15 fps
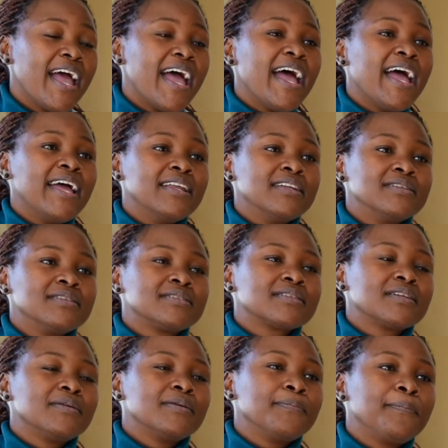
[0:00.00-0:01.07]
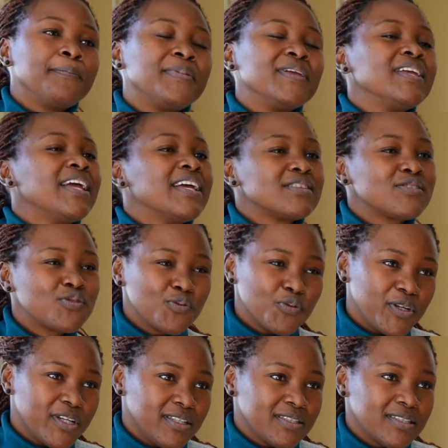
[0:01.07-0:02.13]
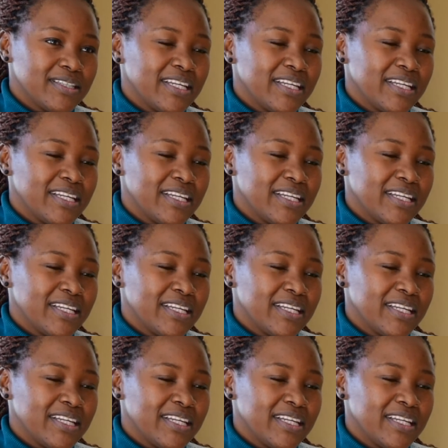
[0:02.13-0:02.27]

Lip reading: and be a student.